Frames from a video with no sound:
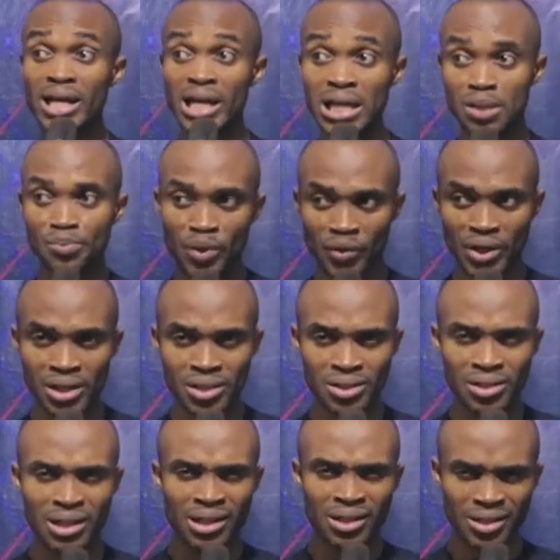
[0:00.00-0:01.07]

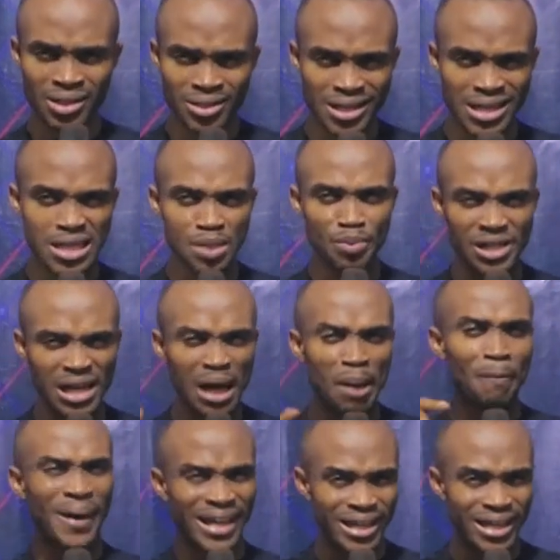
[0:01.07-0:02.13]
experience is a
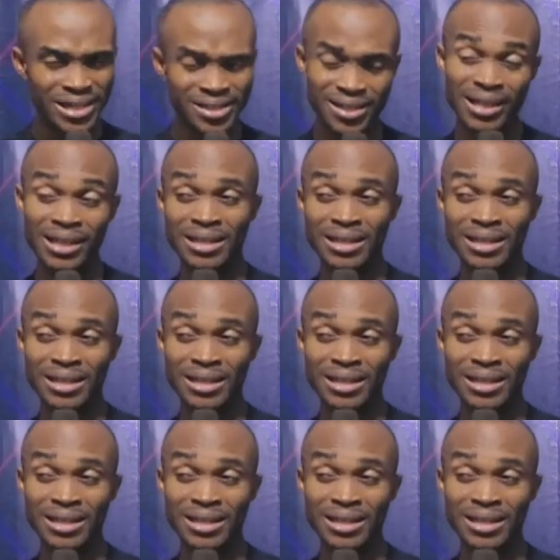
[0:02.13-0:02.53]
special package